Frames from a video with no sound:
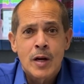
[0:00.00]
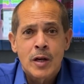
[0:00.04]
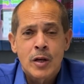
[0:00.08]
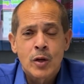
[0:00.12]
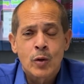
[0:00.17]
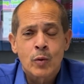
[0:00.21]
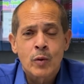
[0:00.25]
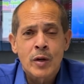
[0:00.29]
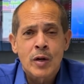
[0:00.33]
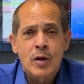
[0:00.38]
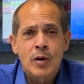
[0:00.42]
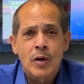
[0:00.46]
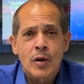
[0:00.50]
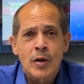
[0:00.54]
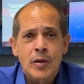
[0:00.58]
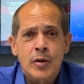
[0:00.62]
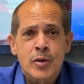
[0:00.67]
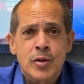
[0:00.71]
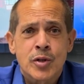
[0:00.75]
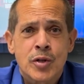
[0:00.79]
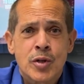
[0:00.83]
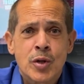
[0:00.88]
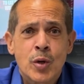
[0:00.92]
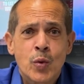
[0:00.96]
you'll recall
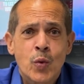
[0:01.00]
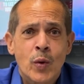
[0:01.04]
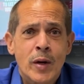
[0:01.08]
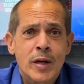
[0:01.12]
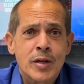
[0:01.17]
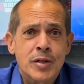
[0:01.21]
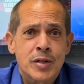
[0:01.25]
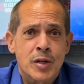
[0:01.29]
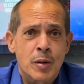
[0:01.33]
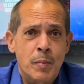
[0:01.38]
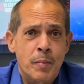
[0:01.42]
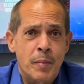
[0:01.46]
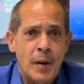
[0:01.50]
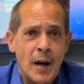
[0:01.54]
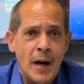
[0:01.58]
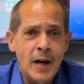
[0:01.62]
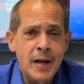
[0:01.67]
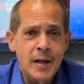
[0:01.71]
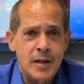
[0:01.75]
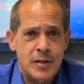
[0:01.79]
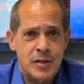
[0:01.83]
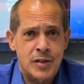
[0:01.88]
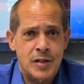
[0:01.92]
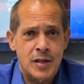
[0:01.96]
there's 2 ways to buy
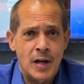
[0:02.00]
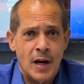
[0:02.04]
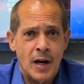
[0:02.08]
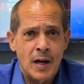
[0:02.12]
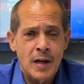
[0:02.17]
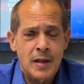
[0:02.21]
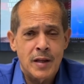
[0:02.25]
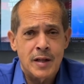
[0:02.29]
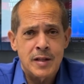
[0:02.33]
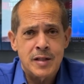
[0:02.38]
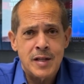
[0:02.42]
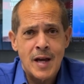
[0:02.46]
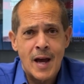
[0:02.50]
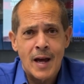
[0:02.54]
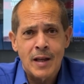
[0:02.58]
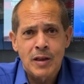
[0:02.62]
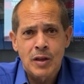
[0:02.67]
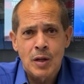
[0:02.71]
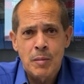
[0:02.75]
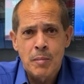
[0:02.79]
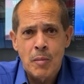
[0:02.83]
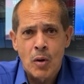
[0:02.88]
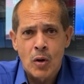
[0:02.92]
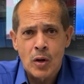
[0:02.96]
a stock that's at
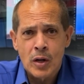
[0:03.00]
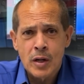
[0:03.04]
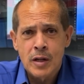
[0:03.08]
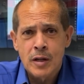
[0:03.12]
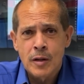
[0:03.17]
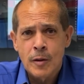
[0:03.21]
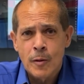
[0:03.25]
the market